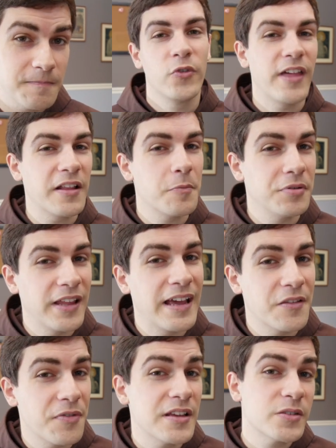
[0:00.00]
Without a
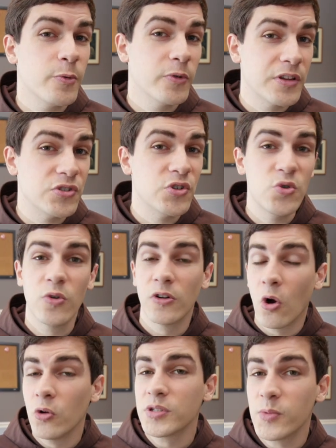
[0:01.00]
plan of things we want to do or
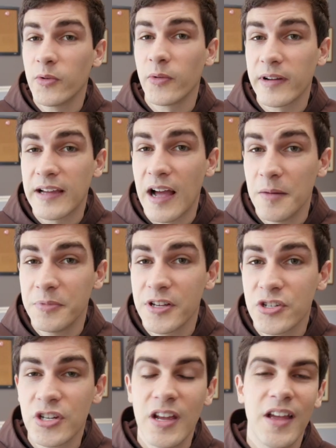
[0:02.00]
goals we want to
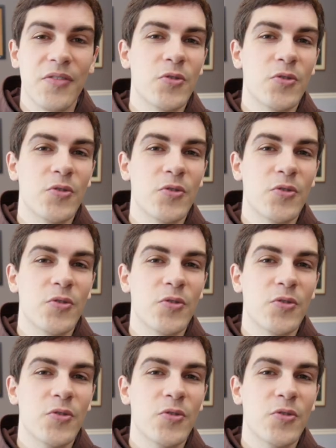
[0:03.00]
accomplish,